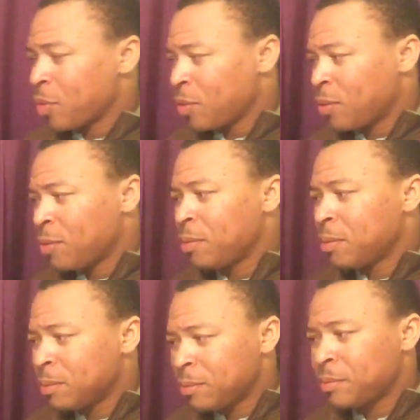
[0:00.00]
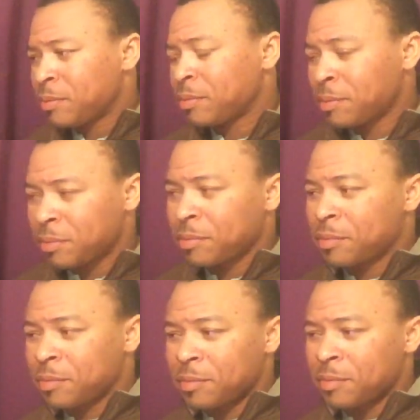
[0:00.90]

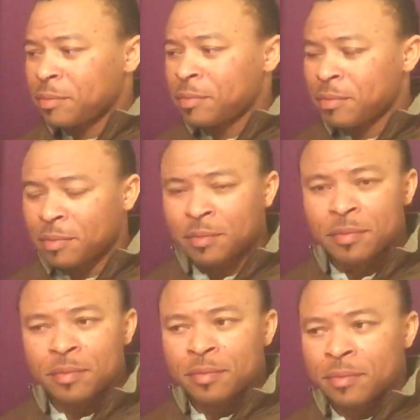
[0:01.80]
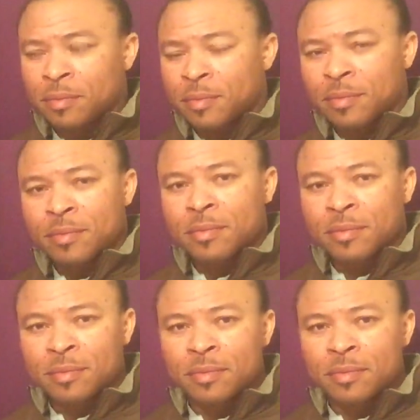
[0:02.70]
The person shown says nothing.